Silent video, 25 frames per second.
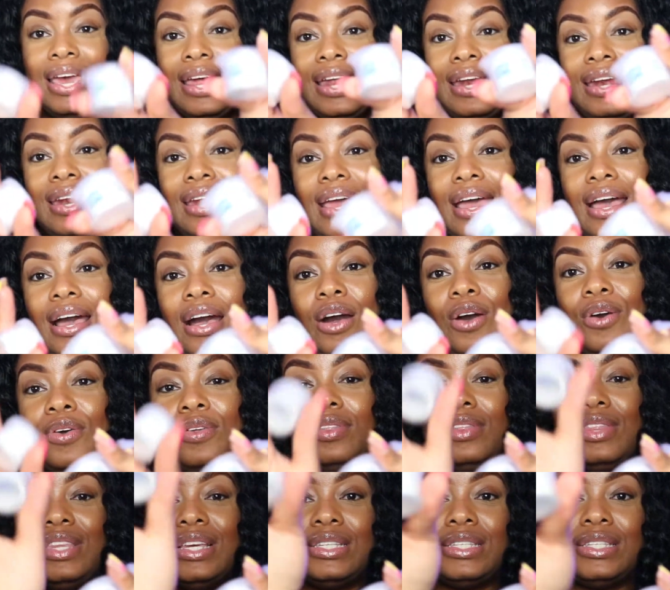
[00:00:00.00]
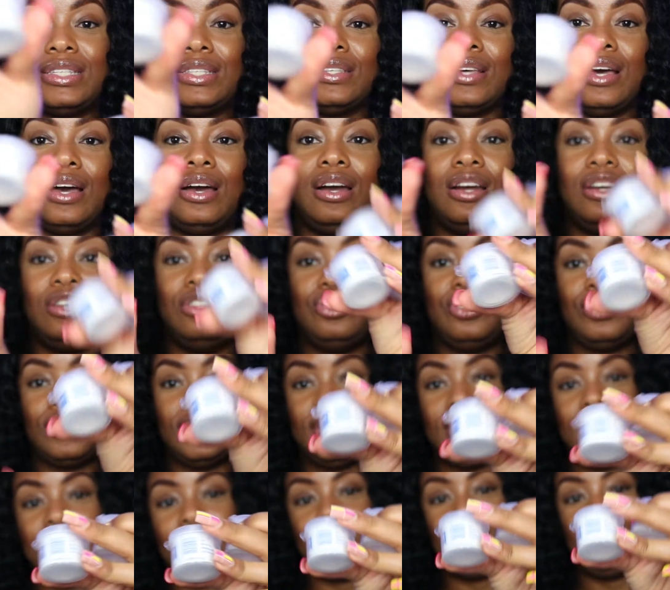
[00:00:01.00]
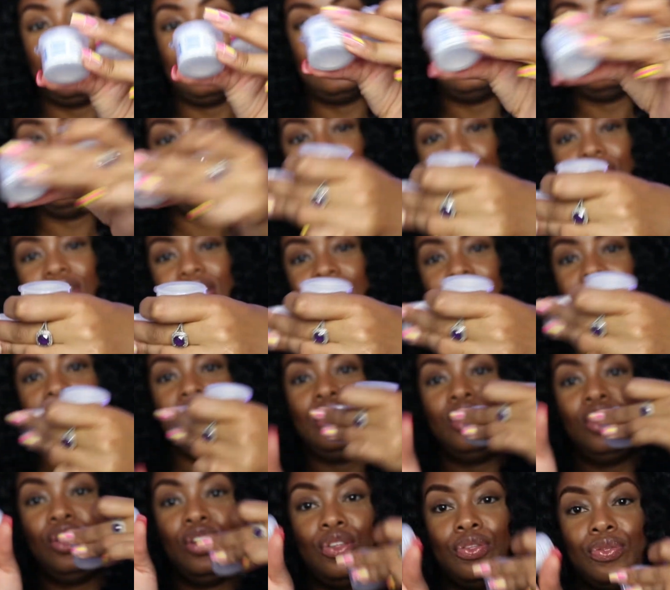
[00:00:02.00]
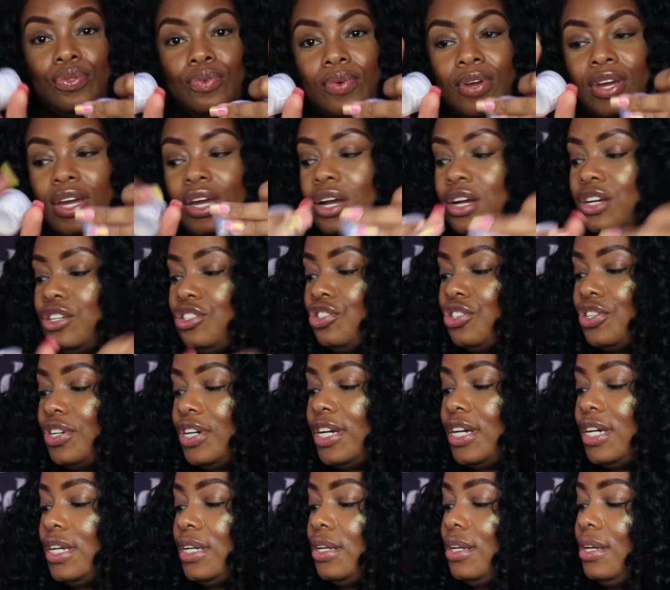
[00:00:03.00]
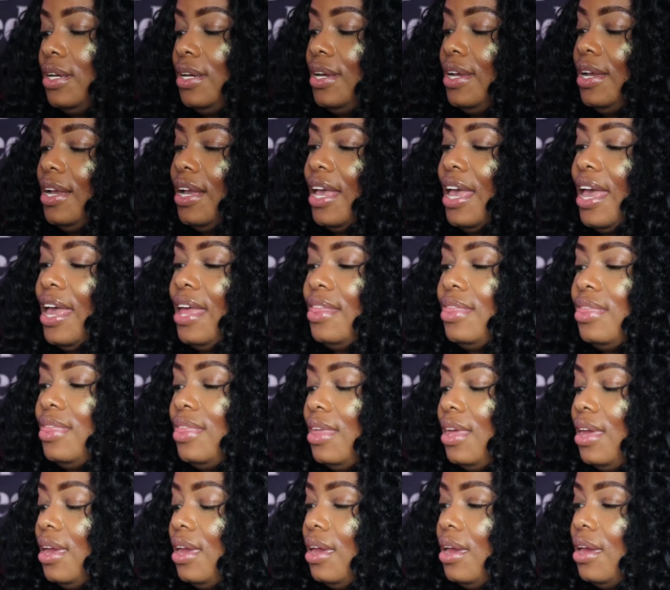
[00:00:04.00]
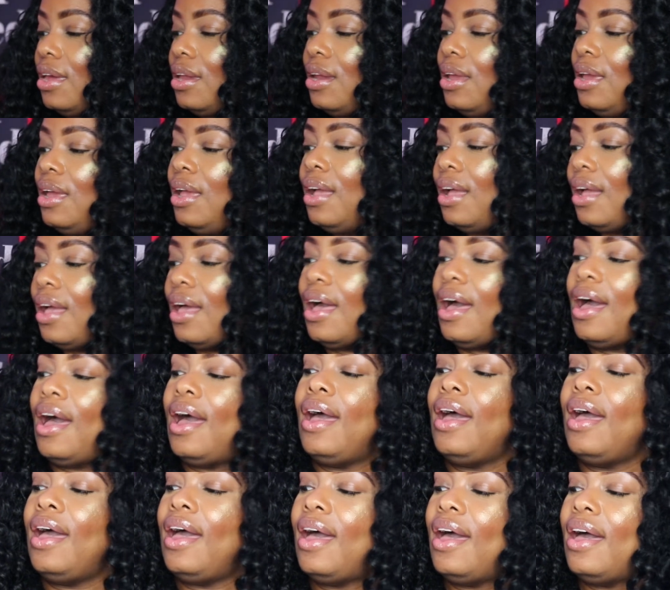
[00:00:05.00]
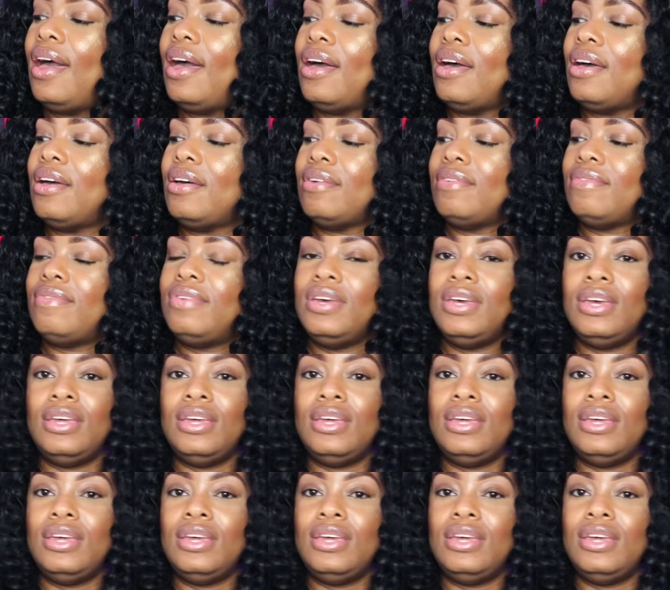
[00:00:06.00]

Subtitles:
Now, this is 100, 300, and then I have